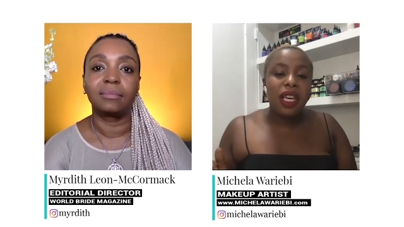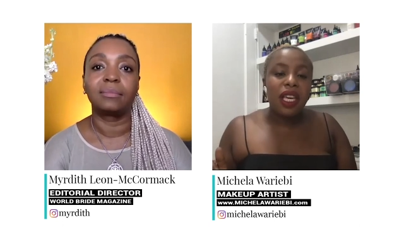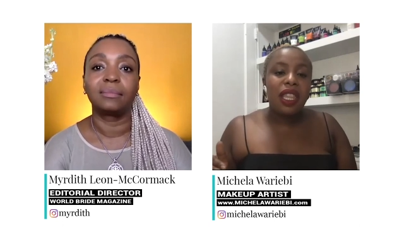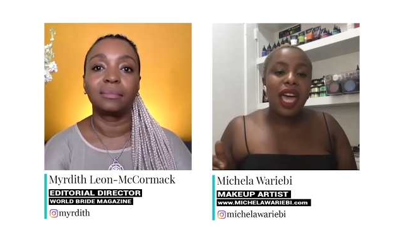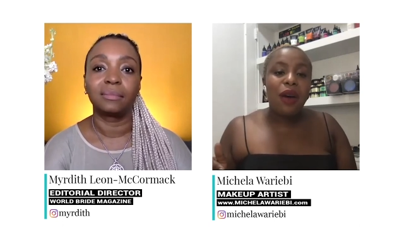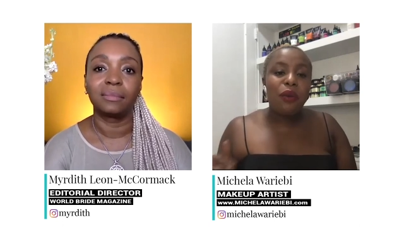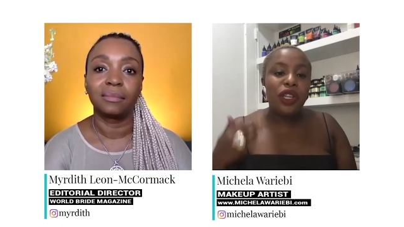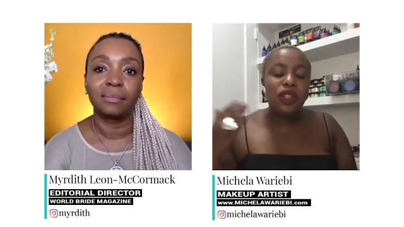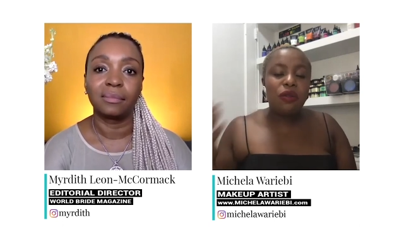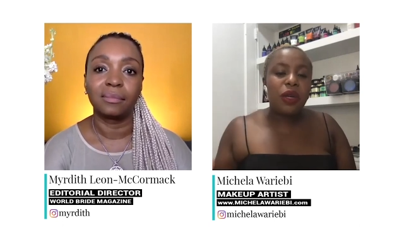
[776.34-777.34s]
Speaker 1: that we
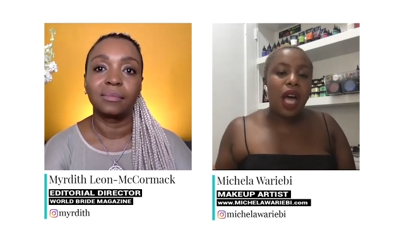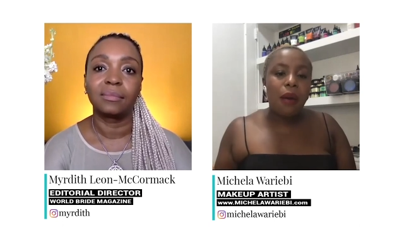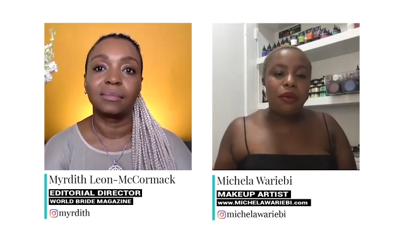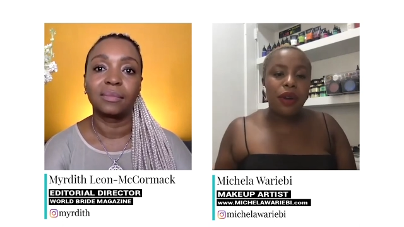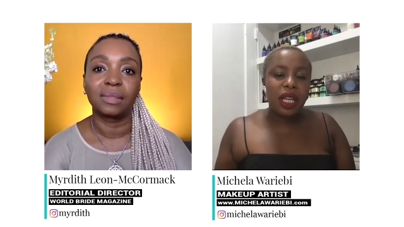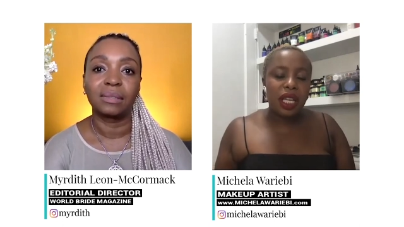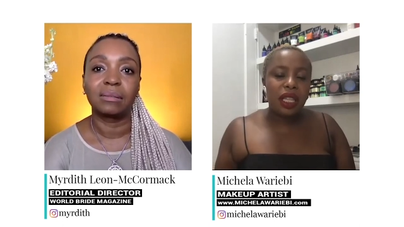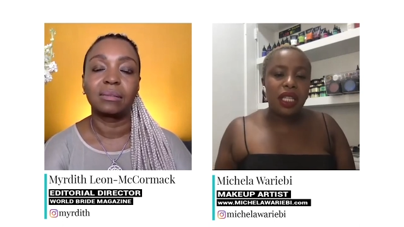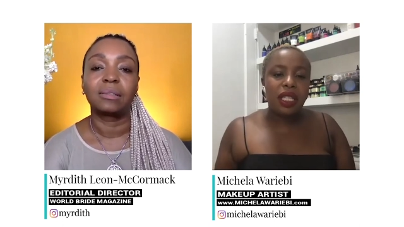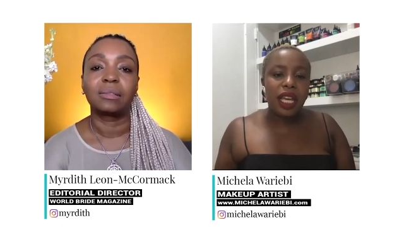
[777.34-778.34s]
should have been operating at
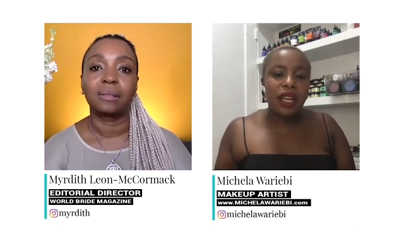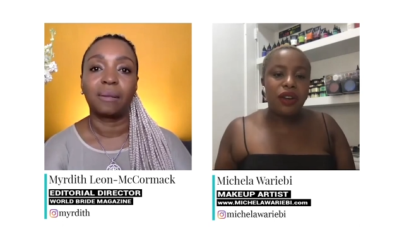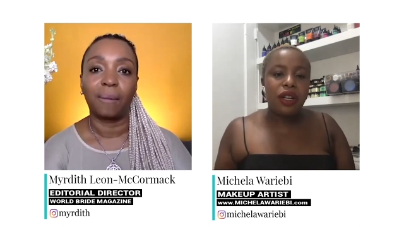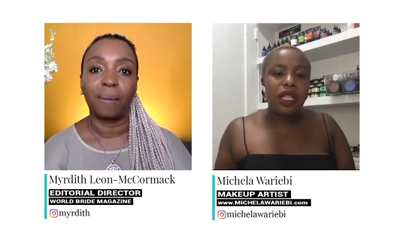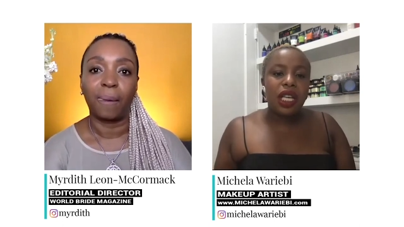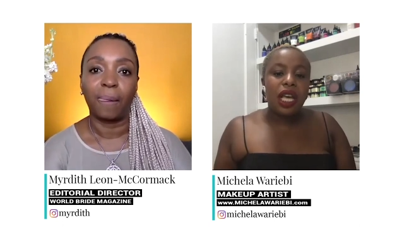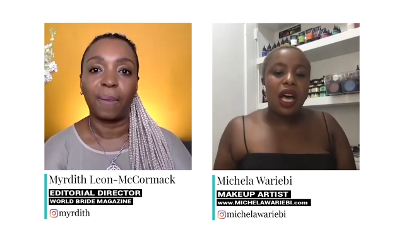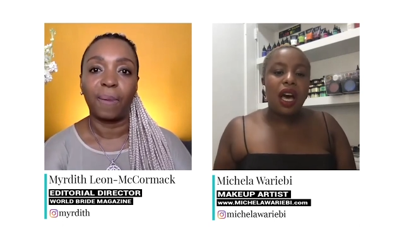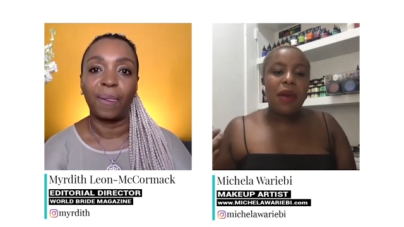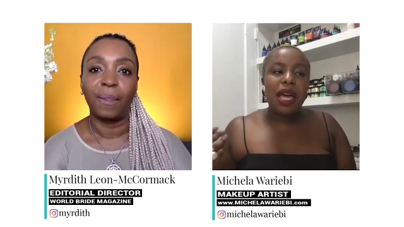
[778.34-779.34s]
these standards.
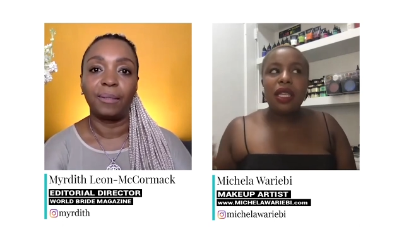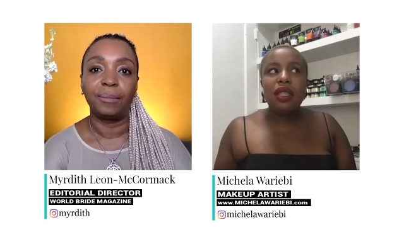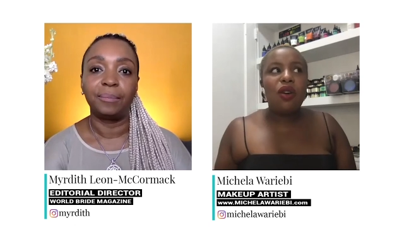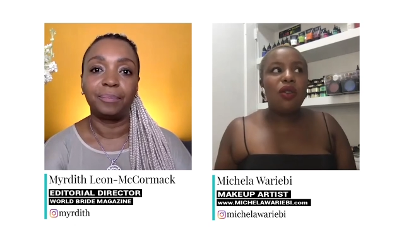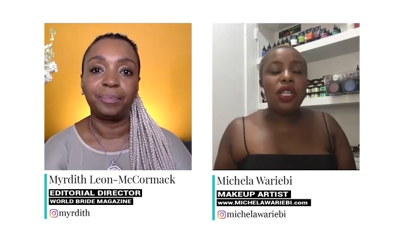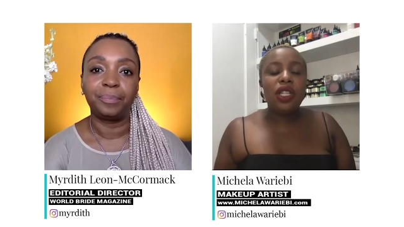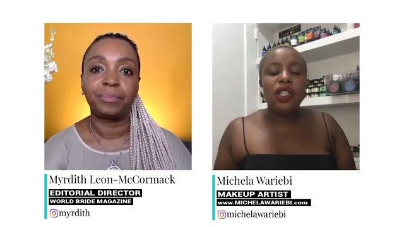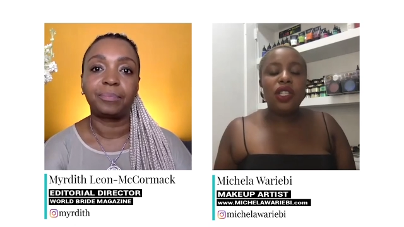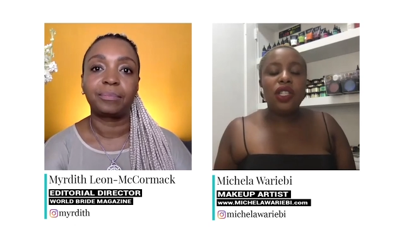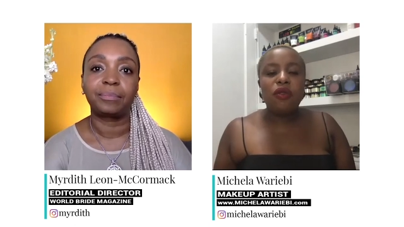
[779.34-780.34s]
Um, I think the only
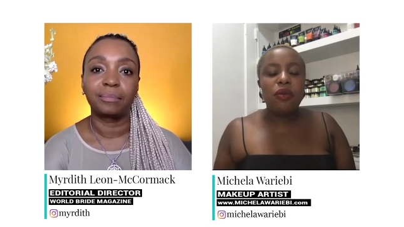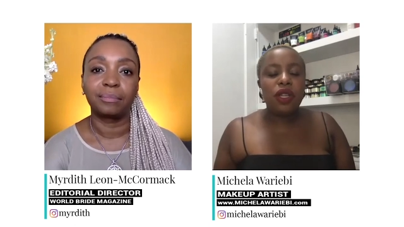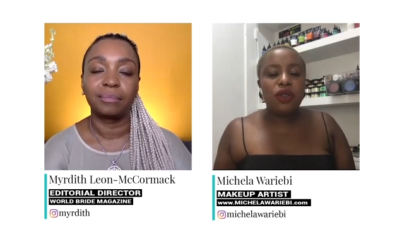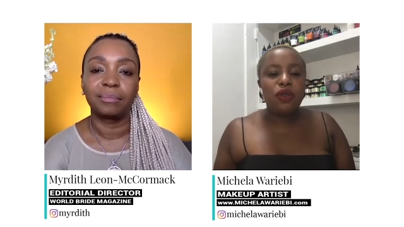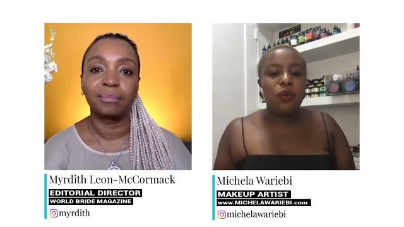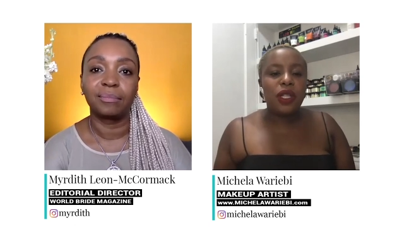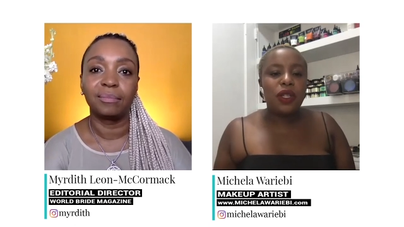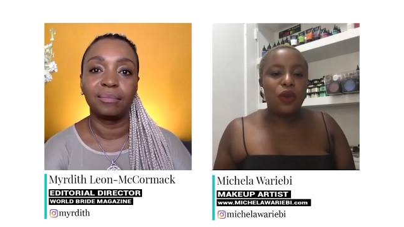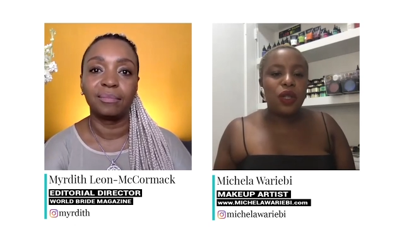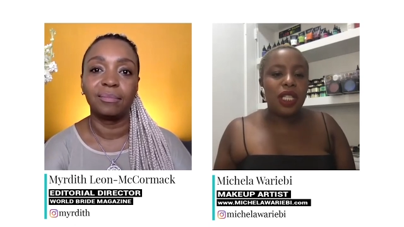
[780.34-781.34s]
adjustment for me, truth be
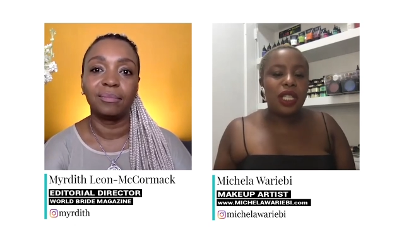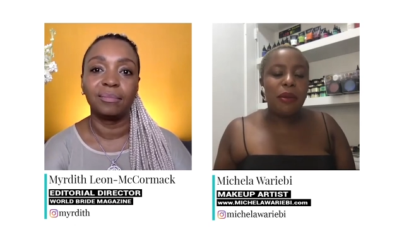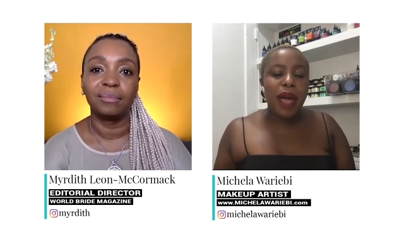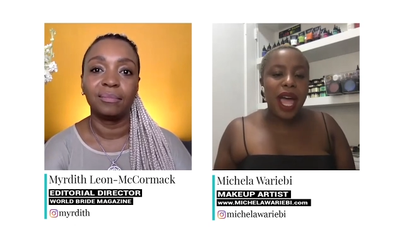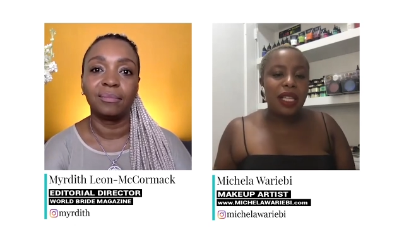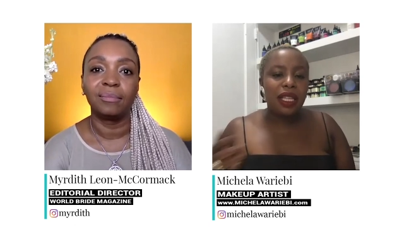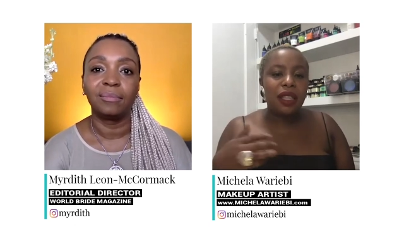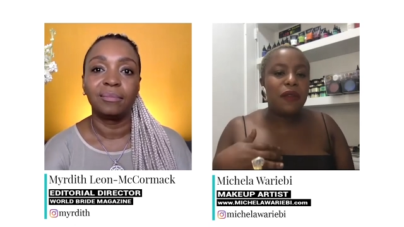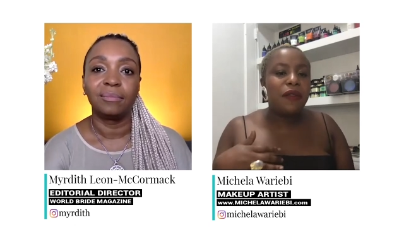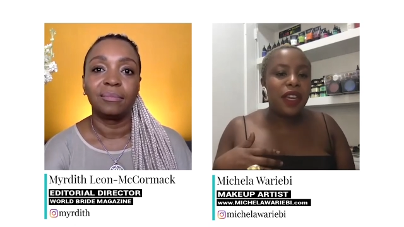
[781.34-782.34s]
told, is the mask and
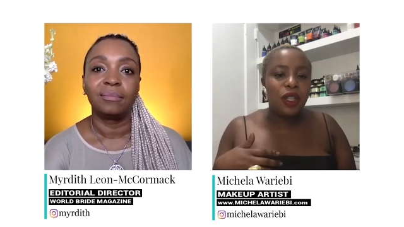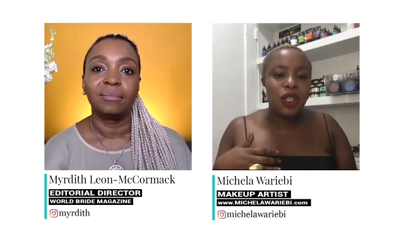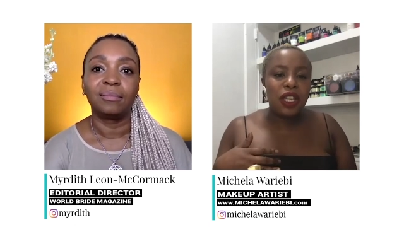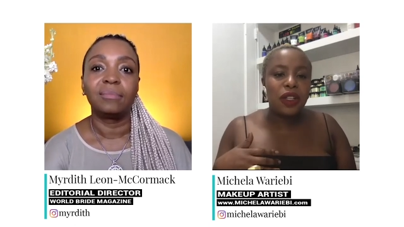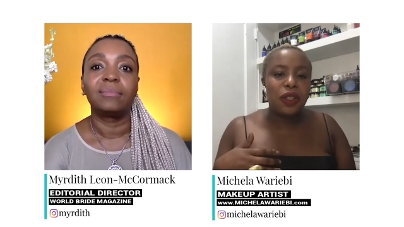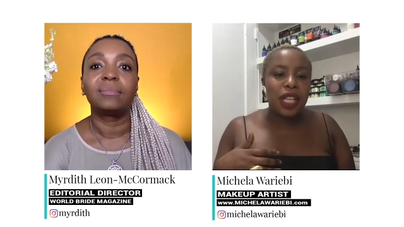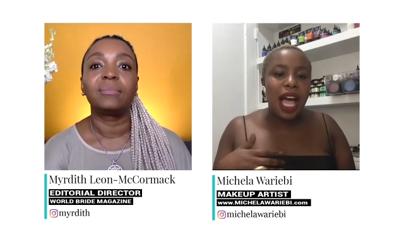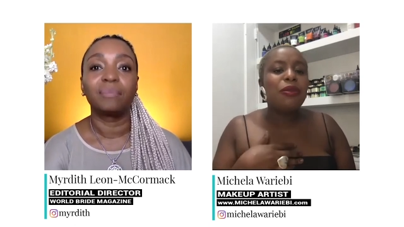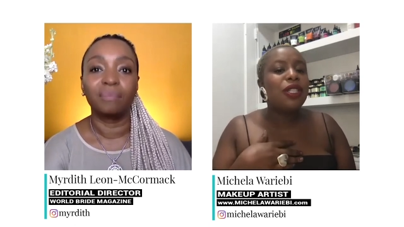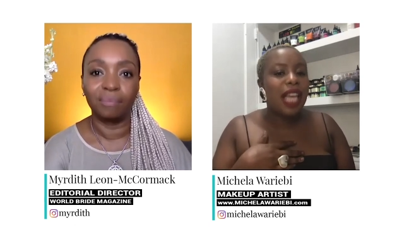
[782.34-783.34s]
the face shield.
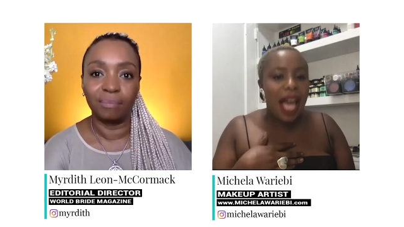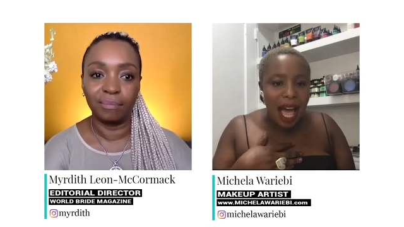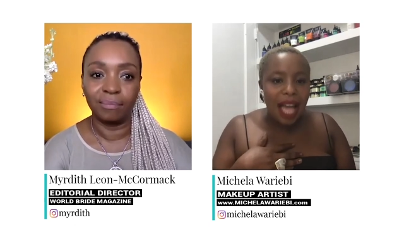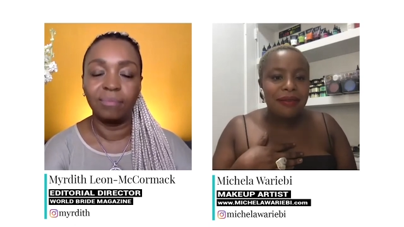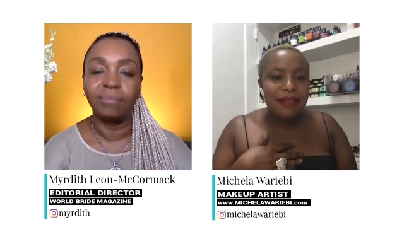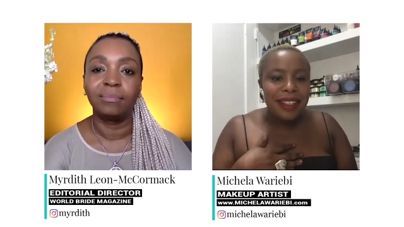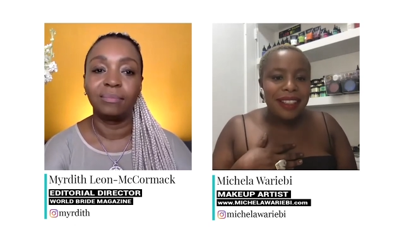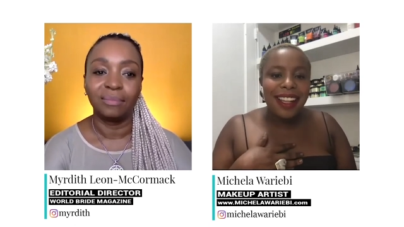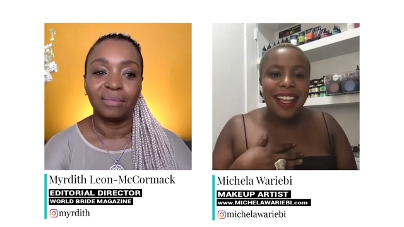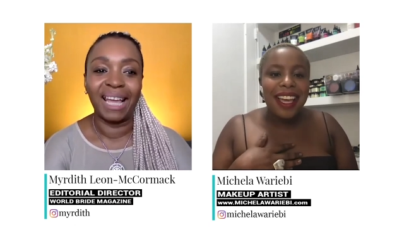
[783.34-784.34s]
I'm just hot.
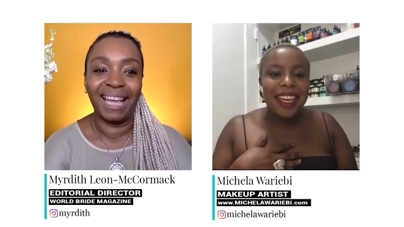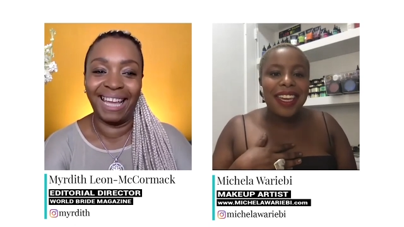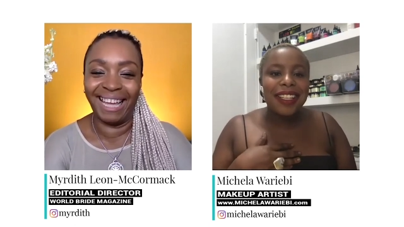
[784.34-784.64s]
Like it's